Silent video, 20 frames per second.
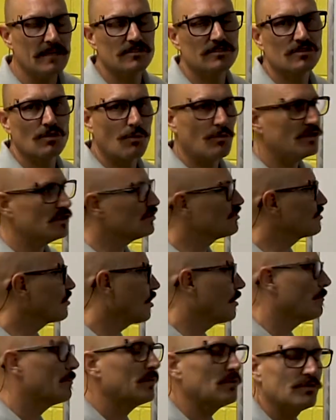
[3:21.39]
So when you
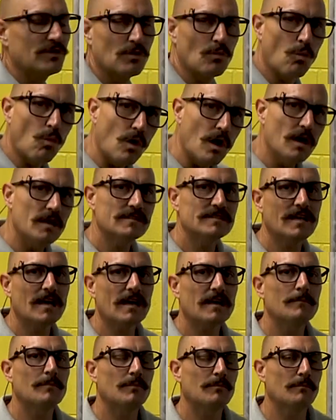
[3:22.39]
start building what
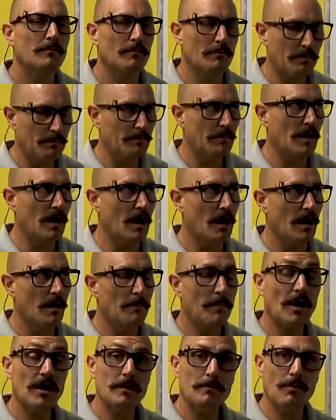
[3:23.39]
type
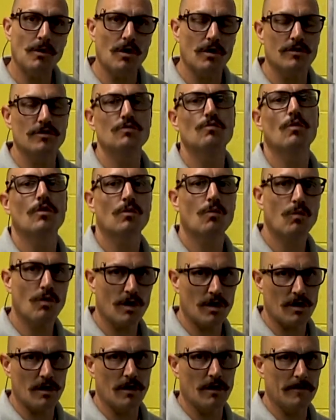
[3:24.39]
body part you want to
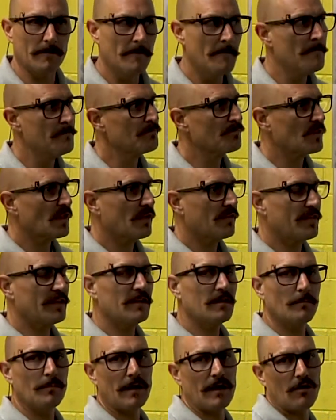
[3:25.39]
work on, think
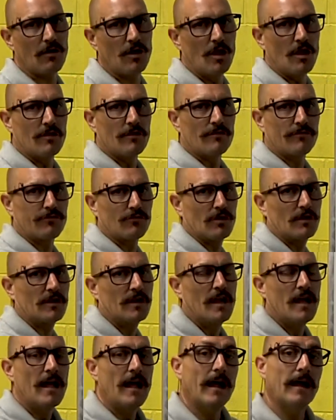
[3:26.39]
about the front
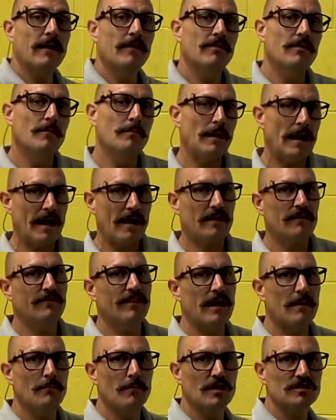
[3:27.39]
and the back of
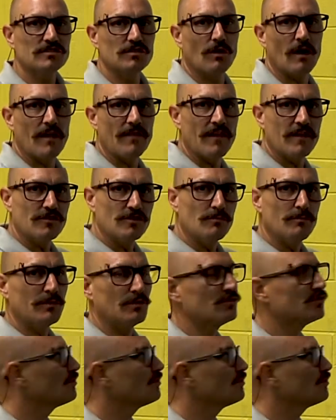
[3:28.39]
that muscle, and then you build